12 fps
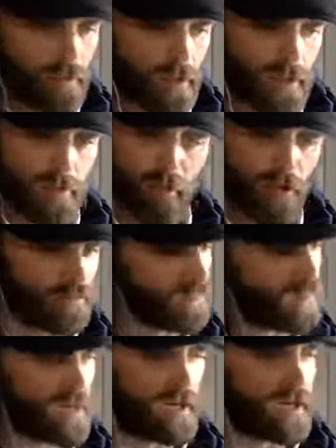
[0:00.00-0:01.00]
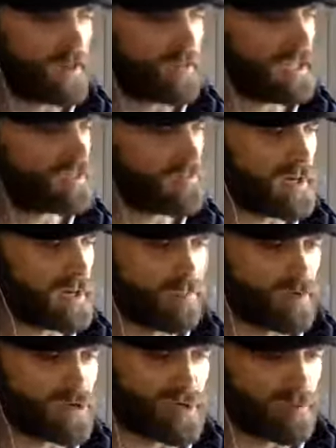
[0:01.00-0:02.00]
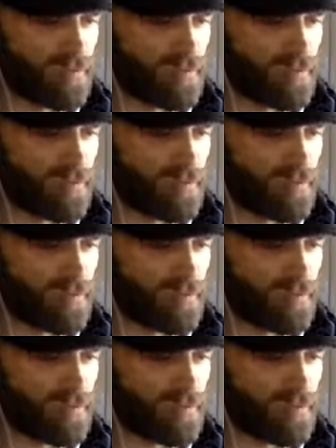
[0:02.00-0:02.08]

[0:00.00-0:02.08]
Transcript: Any more than three now, and that's really pushing